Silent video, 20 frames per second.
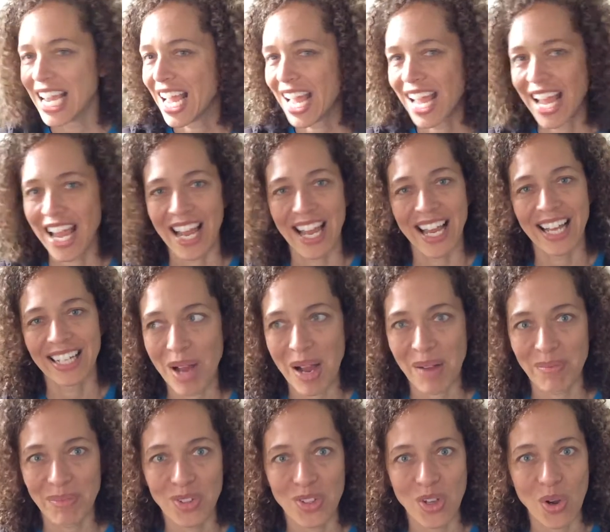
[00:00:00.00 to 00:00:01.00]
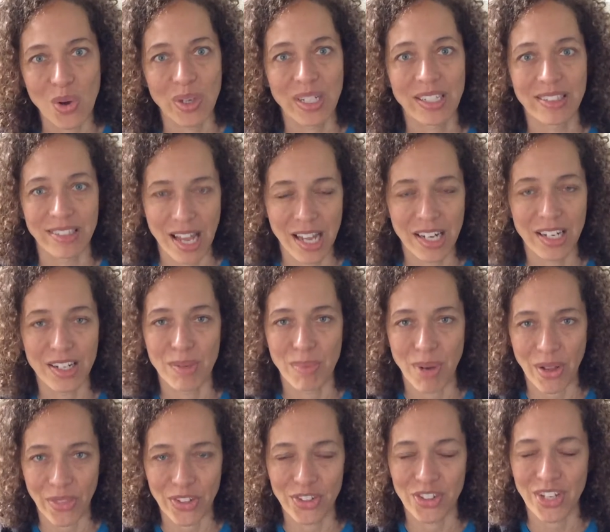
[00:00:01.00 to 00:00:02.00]
And I'm so excited
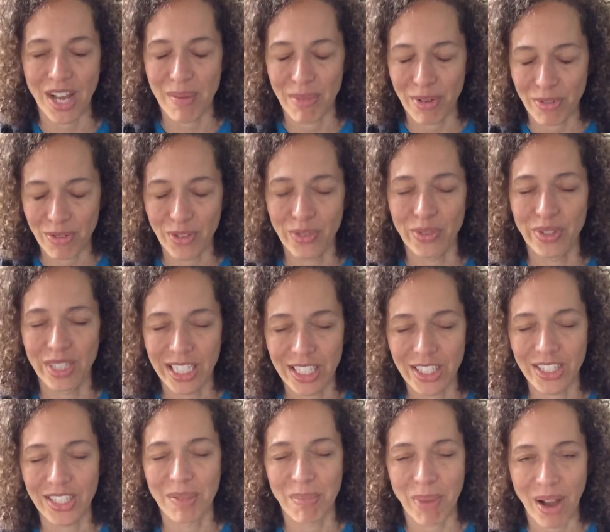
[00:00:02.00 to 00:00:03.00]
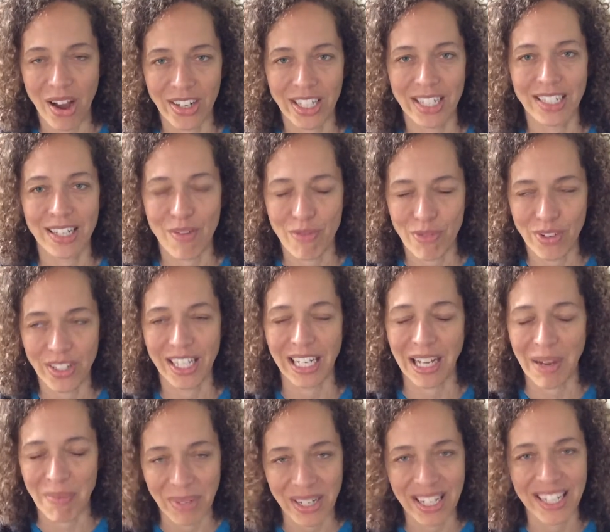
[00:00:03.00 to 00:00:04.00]
about the job. I feel really good about it, and I feel like
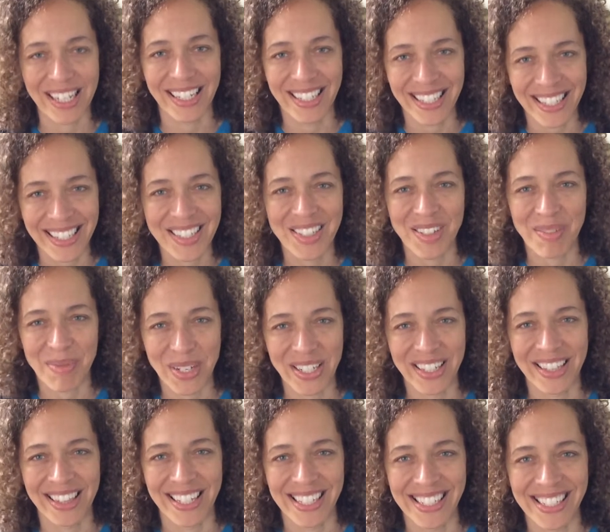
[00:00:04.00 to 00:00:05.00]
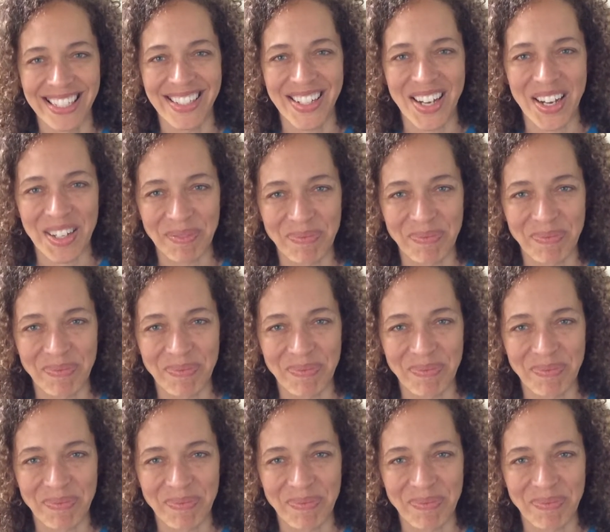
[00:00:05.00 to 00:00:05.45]
I'm gonna get some good things done.